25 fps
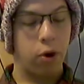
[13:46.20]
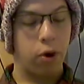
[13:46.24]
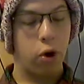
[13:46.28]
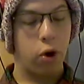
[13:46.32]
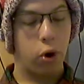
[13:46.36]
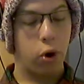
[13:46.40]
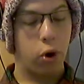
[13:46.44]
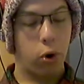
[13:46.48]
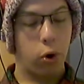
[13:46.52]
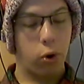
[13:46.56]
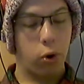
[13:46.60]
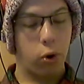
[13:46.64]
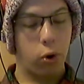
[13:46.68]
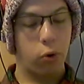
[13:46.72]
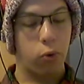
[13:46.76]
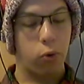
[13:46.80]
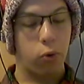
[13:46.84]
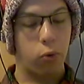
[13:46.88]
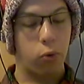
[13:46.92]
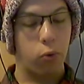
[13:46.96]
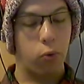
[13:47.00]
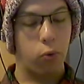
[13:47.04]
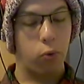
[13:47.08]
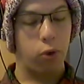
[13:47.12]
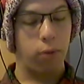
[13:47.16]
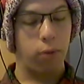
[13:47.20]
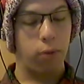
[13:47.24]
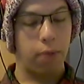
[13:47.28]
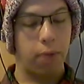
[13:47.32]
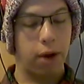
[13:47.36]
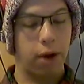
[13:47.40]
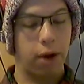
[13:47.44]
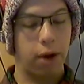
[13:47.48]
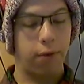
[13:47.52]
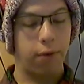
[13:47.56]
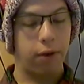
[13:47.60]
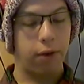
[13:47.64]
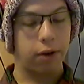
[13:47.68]
Who will
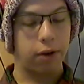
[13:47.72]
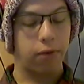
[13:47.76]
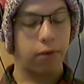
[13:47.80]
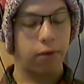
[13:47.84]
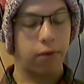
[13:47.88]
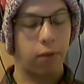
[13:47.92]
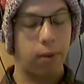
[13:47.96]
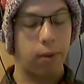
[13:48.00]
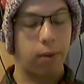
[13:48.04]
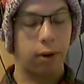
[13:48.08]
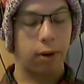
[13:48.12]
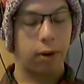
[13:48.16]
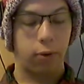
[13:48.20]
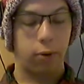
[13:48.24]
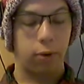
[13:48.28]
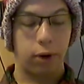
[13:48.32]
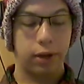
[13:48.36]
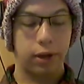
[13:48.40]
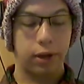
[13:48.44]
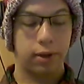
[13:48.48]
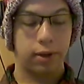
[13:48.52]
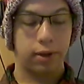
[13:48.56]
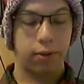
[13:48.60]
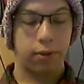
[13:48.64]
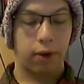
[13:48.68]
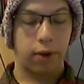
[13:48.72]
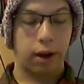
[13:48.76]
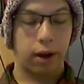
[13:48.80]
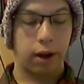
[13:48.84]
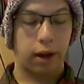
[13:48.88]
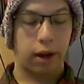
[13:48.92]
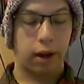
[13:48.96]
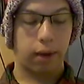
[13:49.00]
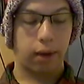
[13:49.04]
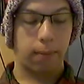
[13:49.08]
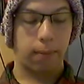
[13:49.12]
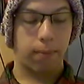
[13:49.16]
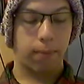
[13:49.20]
benefit from increased
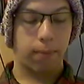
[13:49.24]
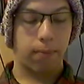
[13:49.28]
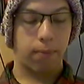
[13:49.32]
fracking?